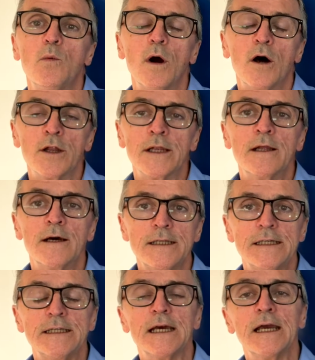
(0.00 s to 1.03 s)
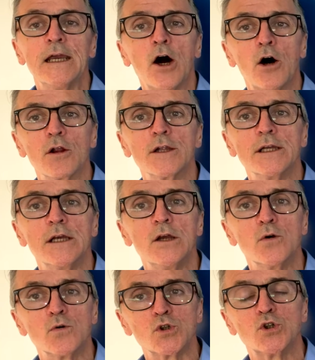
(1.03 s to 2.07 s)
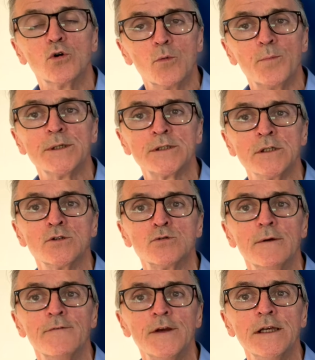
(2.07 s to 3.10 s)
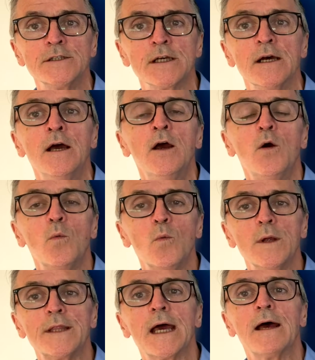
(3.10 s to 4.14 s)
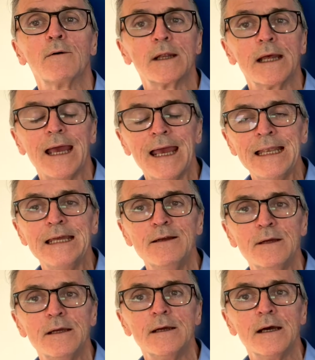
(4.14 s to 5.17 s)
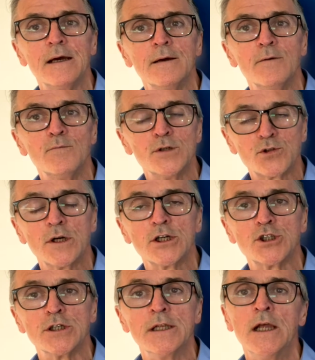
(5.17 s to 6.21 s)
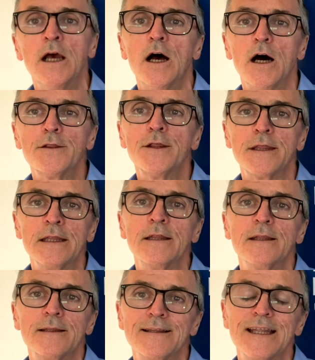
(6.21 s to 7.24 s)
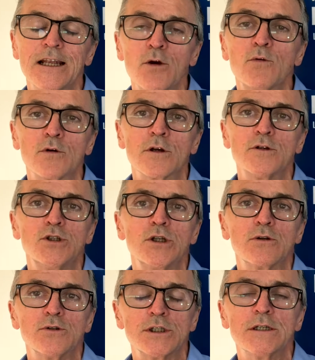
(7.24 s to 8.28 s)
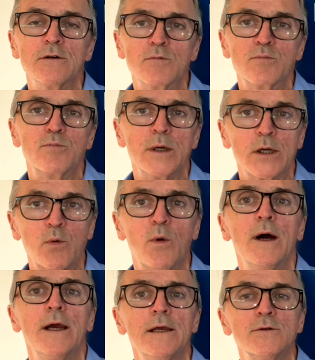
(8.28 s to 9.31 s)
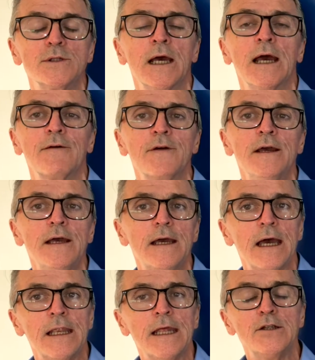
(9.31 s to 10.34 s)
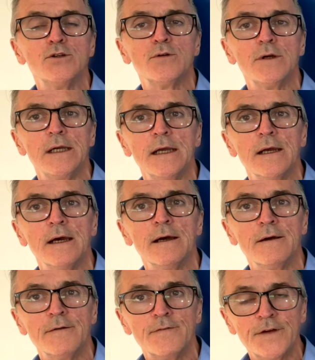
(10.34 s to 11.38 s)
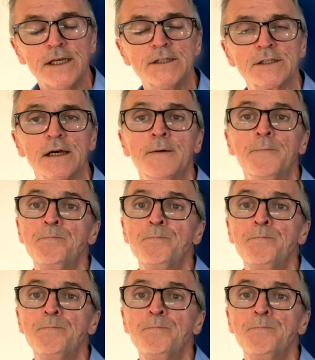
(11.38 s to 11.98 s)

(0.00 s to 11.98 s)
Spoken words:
on a 90-day holiday or short business trip visa without any restriction, other than the local country could still require you to have an entry visa.